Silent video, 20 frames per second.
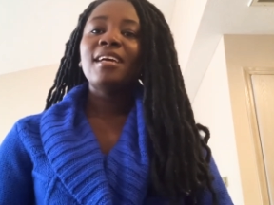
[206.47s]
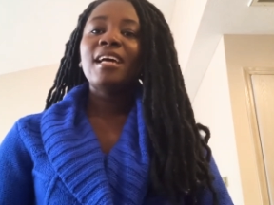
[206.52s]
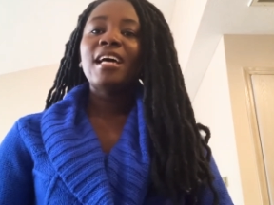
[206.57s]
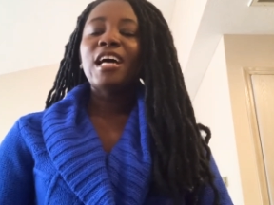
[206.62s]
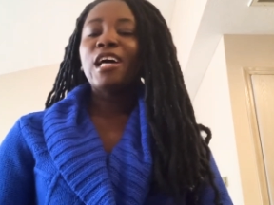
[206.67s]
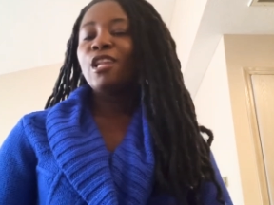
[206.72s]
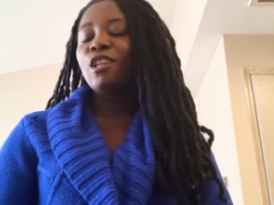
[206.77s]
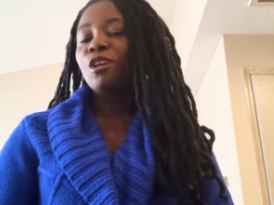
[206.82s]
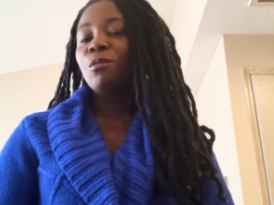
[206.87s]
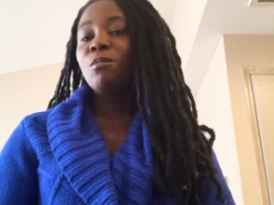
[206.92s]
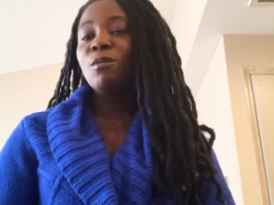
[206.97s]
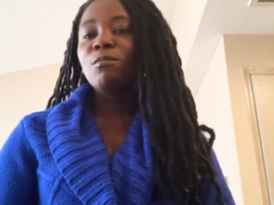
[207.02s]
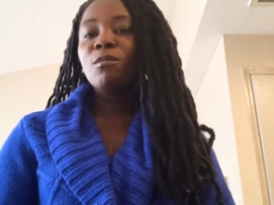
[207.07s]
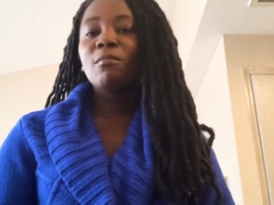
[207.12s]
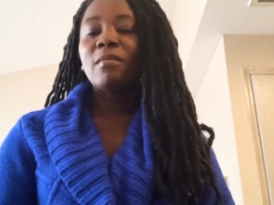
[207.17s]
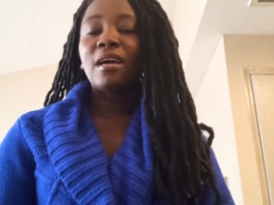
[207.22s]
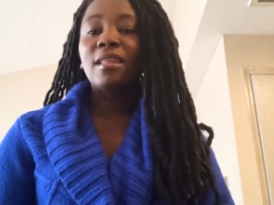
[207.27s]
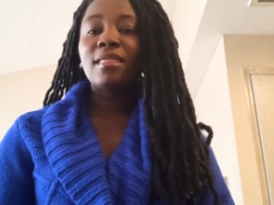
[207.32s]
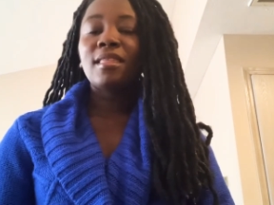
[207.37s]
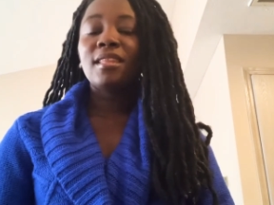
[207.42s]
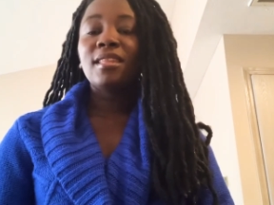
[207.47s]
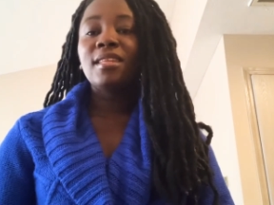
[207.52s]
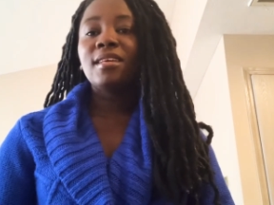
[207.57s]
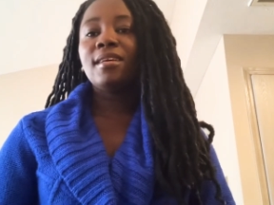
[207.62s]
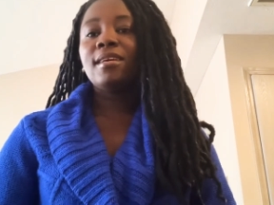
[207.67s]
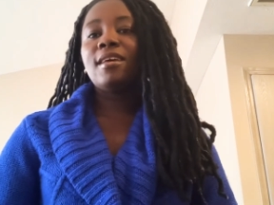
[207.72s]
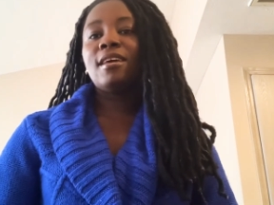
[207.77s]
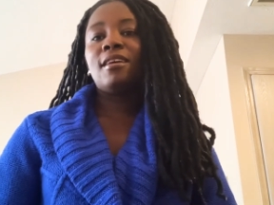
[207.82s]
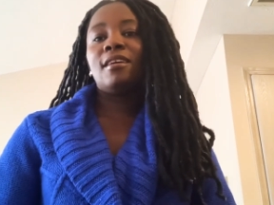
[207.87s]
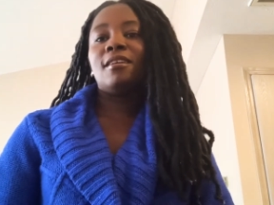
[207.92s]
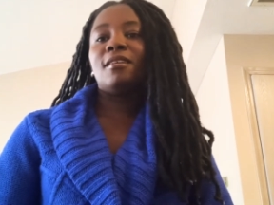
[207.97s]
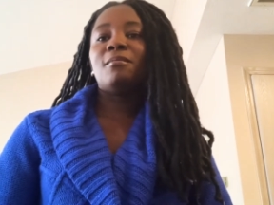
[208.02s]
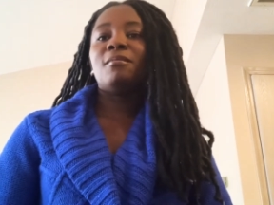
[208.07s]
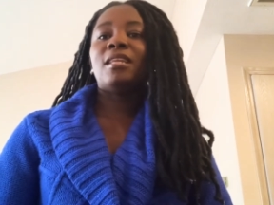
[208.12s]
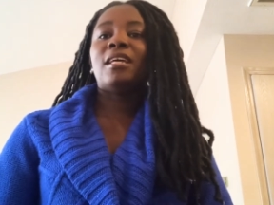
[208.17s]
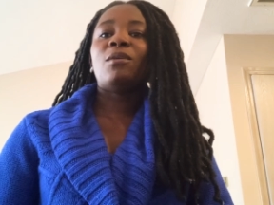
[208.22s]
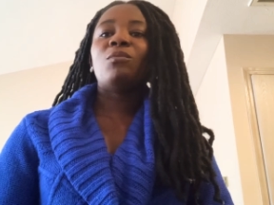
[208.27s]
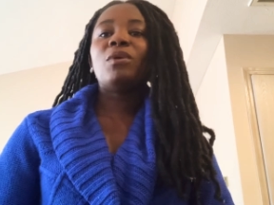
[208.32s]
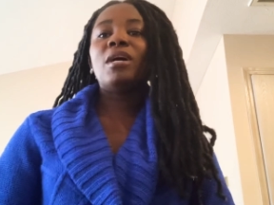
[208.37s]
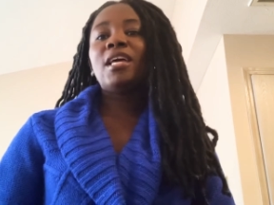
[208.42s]
I know people might think the game,
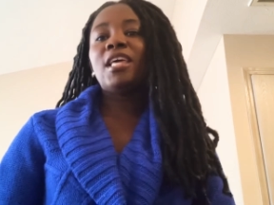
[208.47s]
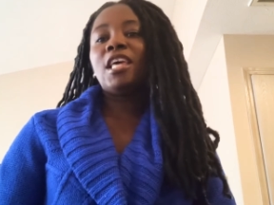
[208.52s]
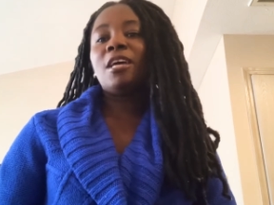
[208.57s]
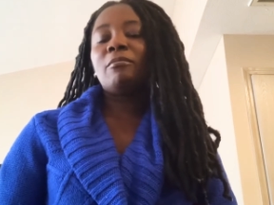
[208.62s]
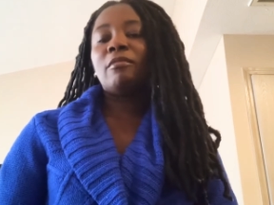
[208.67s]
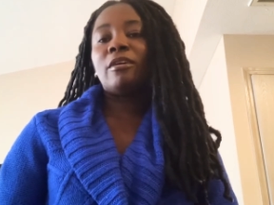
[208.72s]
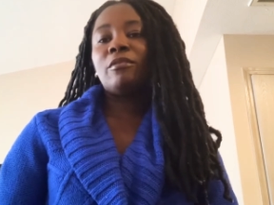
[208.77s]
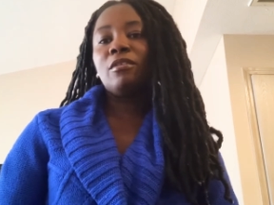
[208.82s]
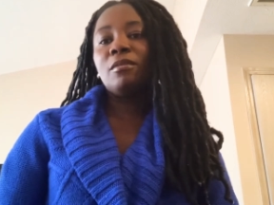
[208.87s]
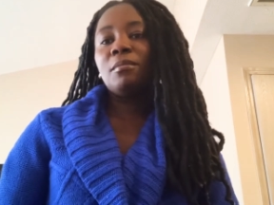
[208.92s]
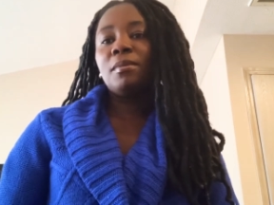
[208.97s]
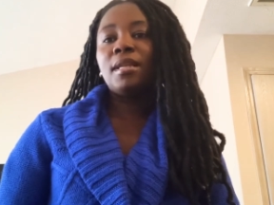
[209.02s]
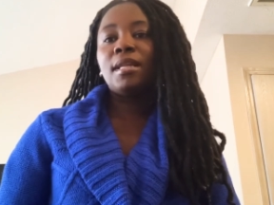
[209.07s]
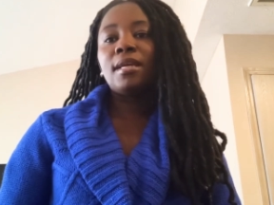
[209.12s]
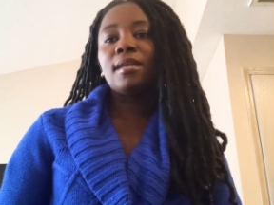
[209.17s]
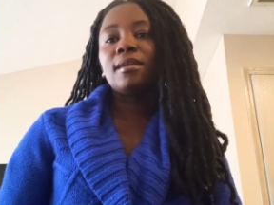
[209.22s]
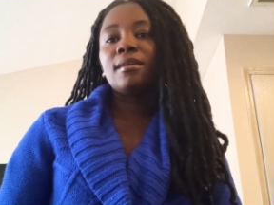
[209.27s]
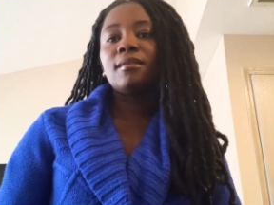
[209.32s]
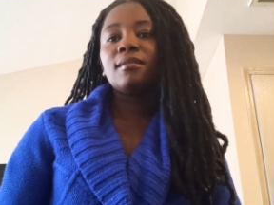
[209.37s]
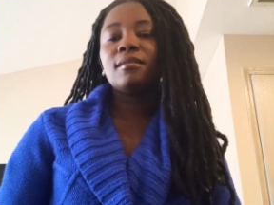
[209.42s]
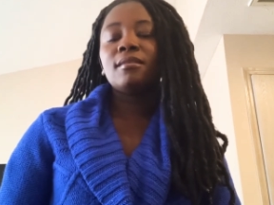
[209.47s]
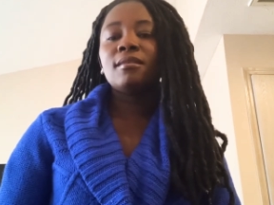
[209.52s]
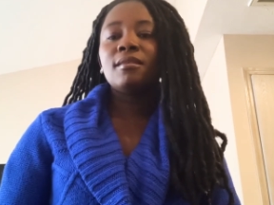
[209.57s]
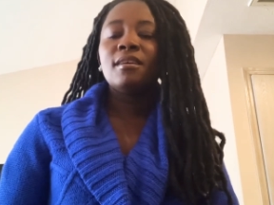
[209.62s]
like what game are we playing?